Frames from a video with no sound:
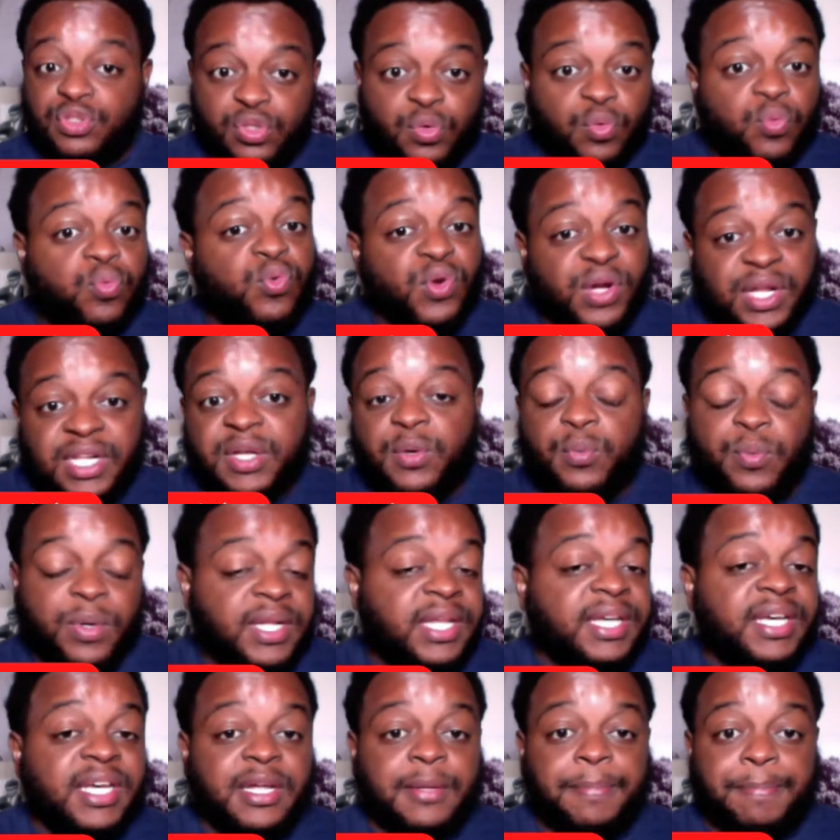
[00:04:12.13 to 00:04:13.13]
who's a really,
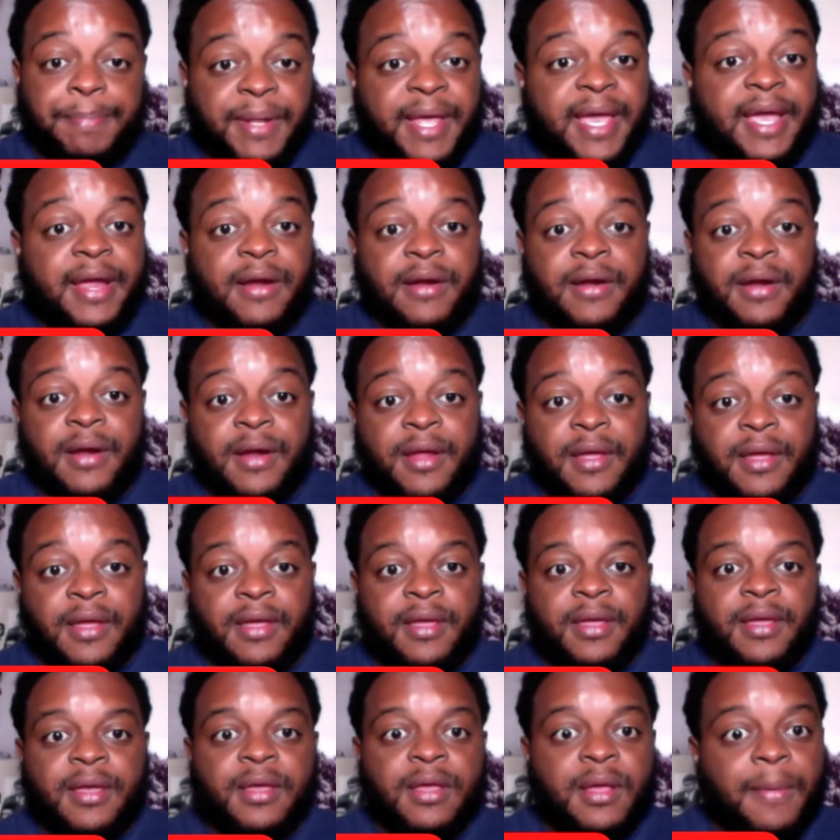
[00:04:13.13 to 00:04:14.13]
really good player.
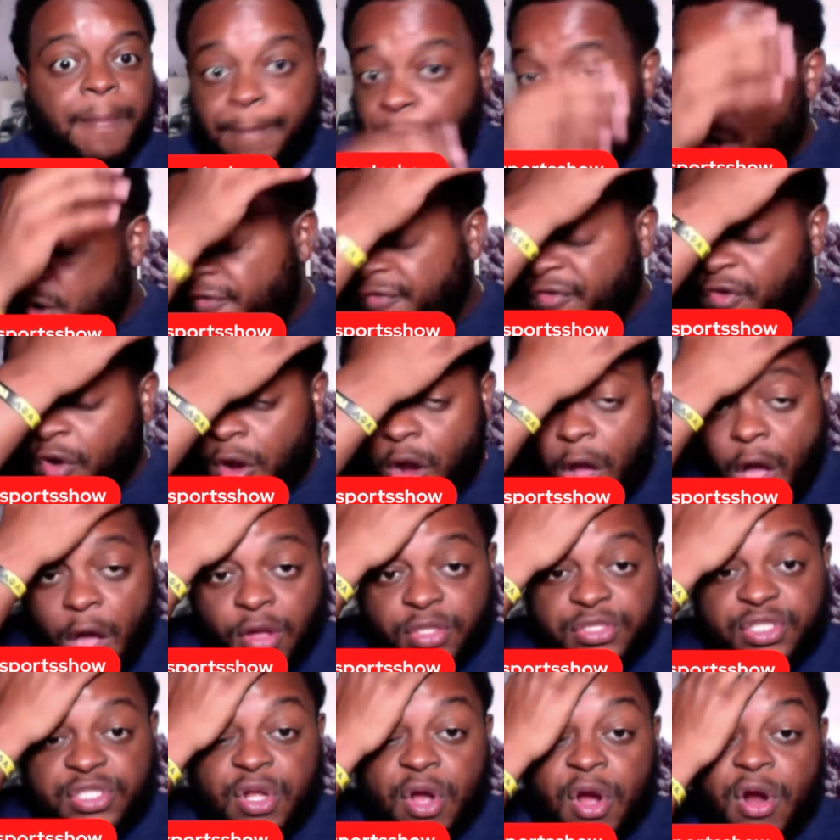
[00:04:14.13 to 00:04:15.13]
Both were
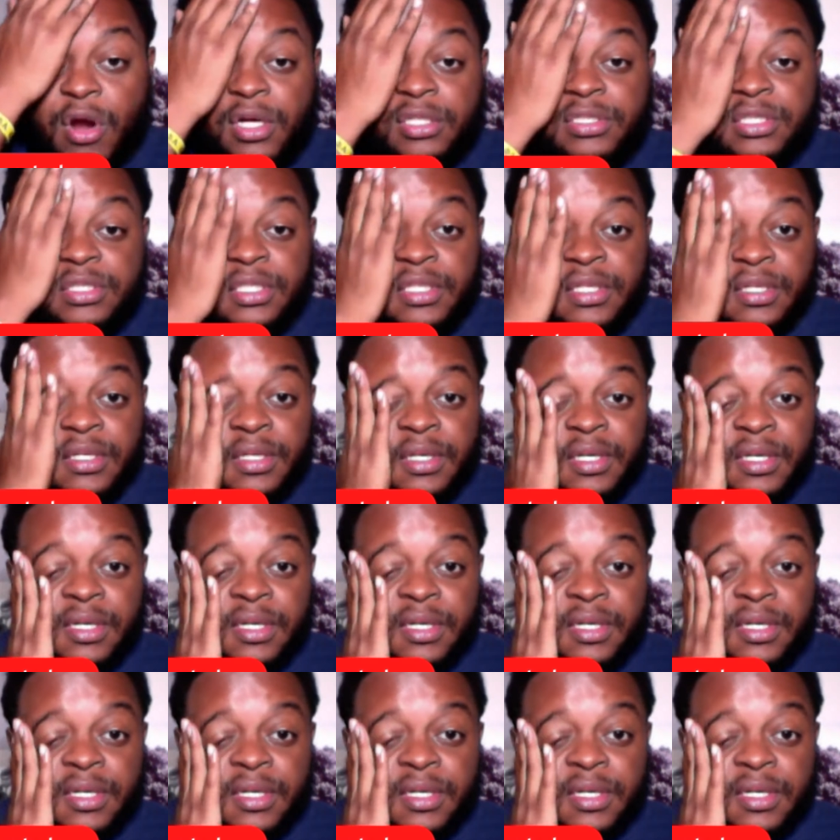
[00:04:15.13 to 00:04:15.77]
all stars.